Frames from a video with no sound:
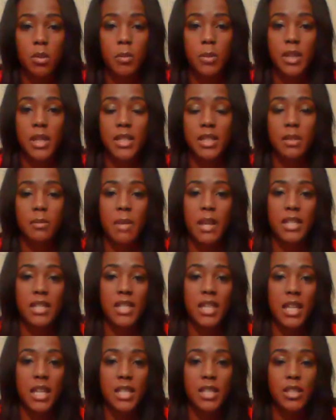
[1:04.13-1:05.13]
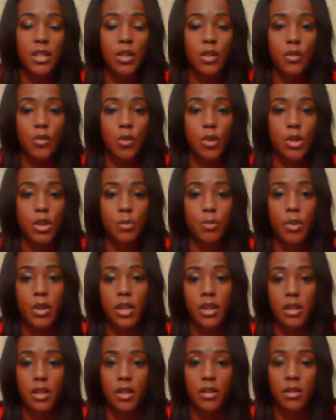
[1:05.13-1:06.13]
because it makes it easier for
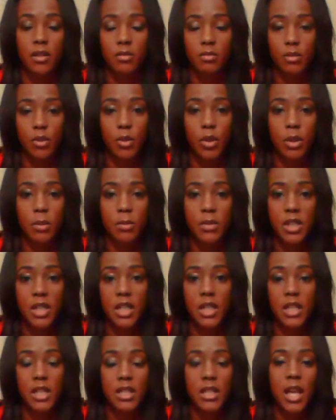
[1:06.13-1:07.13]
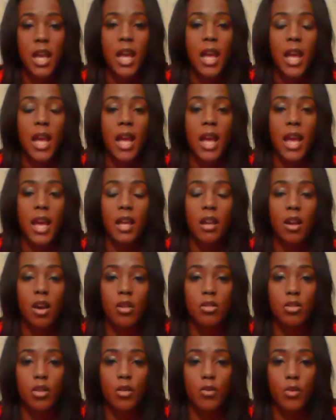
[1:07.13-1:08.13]
spreading the cream cheese and
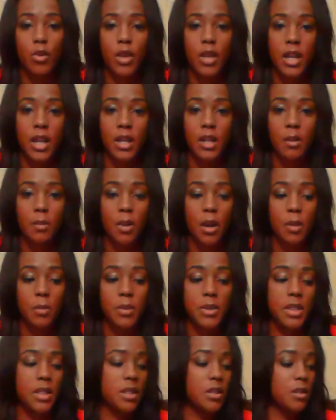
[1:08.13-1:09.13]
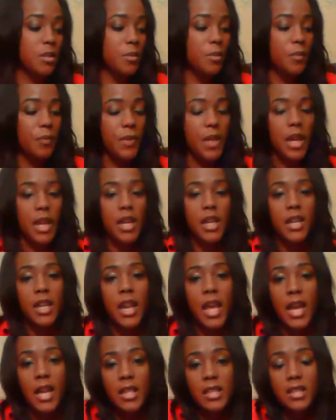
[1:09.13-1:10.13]
also for cutting purposes.
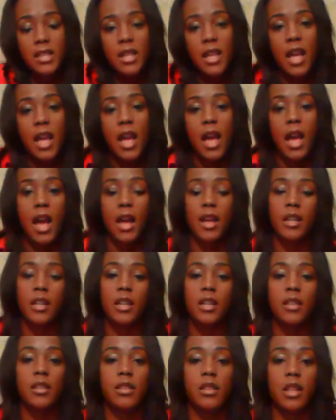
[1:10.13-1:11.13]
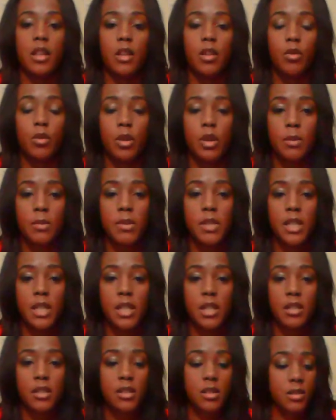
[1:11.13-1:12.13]
Next, I get the cream
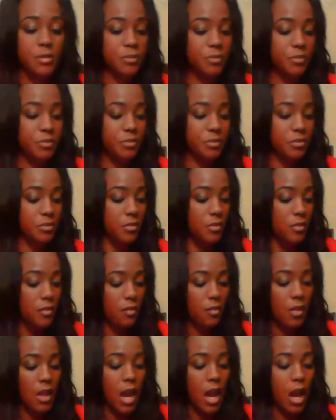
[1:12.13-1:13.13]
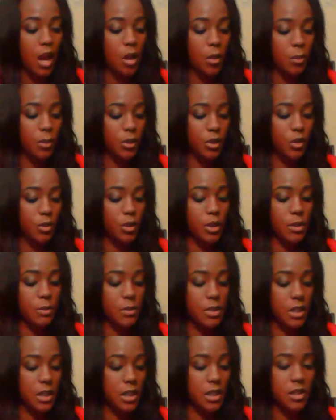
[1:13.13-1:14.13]
cheese. I open the
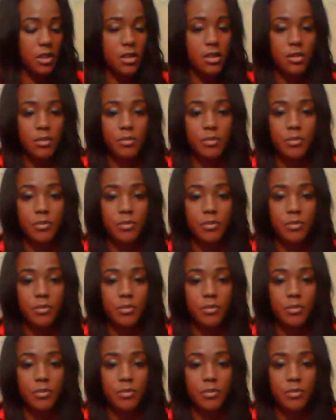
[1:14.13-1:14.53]
cream cheese